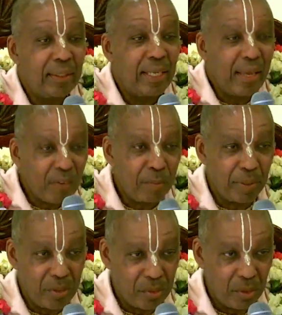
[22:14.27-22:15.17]

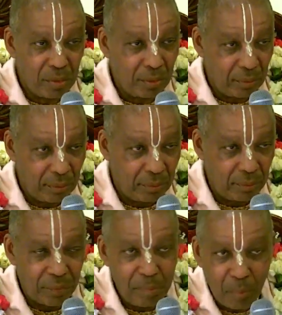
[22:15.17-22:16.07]
Everybody's struggling.
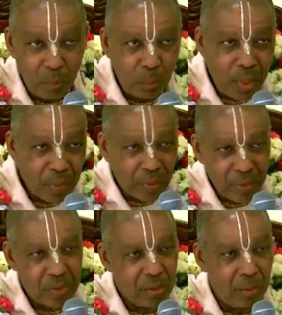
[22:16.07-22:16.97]
From the
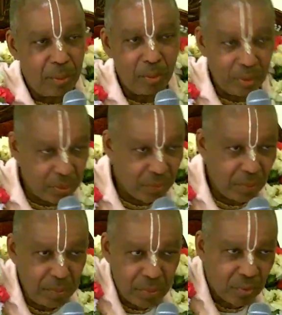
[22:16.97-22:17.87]
wealthiest to the poorest,
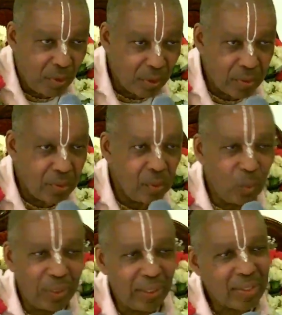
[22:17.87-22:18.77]
from the strongest to the
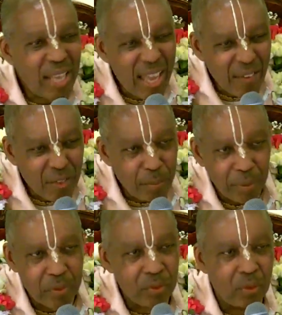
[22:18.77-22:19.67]
weakest,
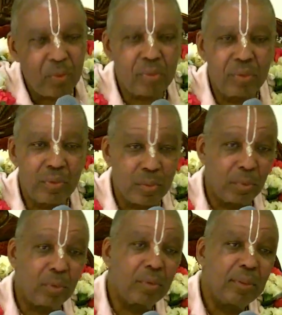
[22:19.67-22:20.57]
everybody struggles in this world.